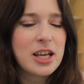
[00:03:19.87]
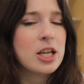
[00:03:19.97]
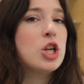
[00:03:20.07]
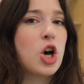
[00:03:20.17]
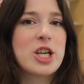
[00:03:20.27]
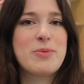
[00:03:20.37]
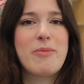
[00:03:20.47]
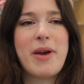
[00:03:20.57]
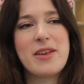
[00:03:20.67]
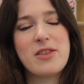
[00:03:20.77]
A lot has been
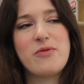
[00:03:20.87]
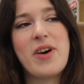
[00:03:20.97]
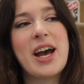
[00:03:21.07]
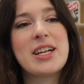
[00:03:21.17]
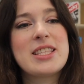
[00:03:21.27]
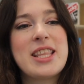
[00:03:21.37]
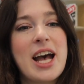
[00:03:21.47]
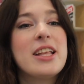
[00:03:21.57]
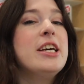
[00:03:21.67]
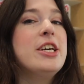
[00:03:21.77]
made of the fact
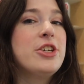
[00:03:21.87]
that